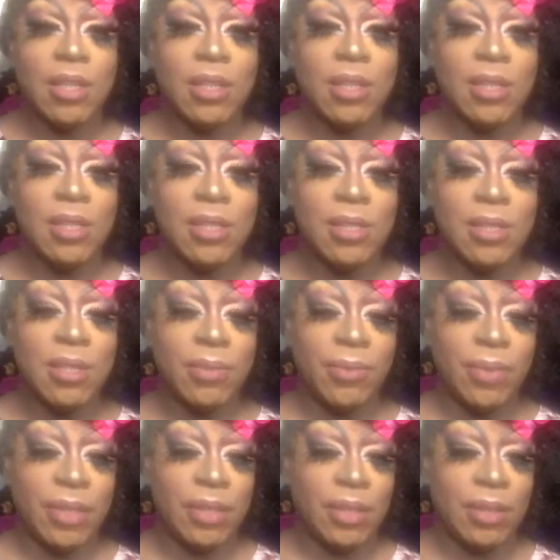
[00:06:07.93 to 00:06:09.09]
This is
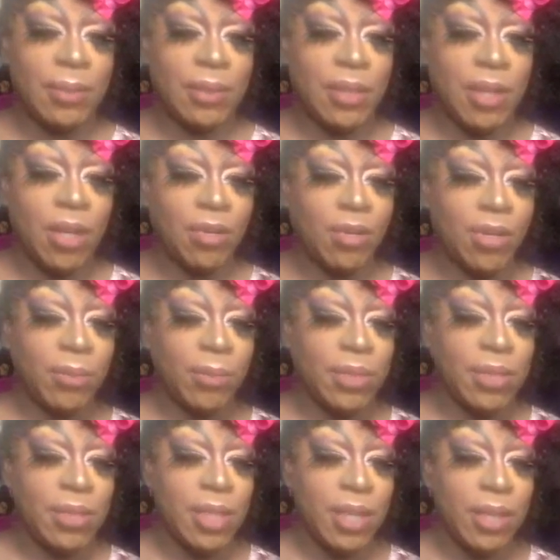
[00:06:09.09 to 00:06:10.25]
different than our normal
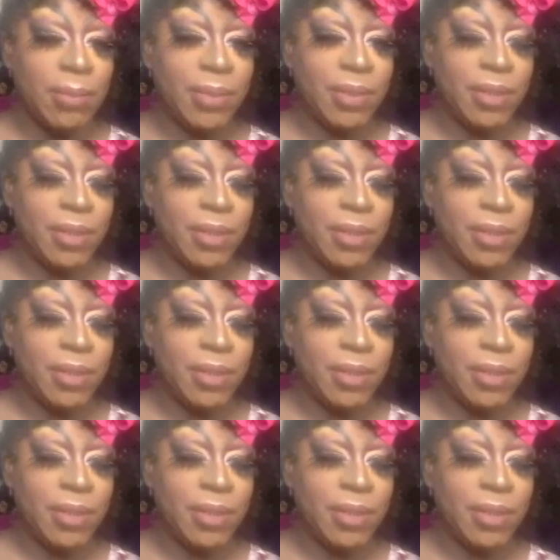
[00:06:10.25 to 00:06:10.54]
setup.